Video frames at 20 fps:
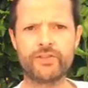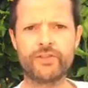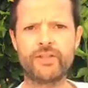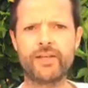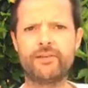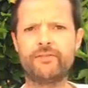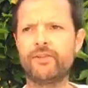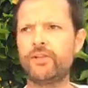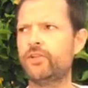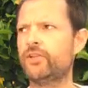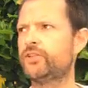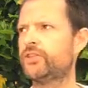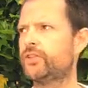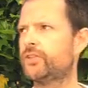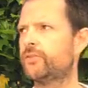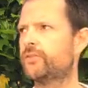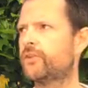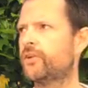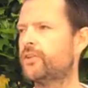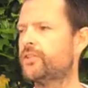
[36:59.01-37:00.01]
the evolution
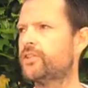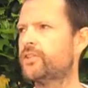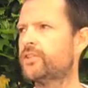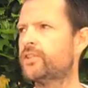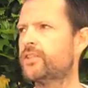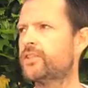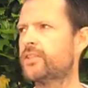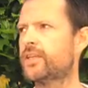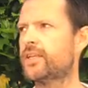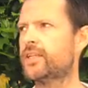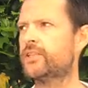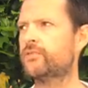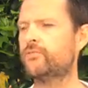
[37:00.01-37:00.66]
of consciousness, it's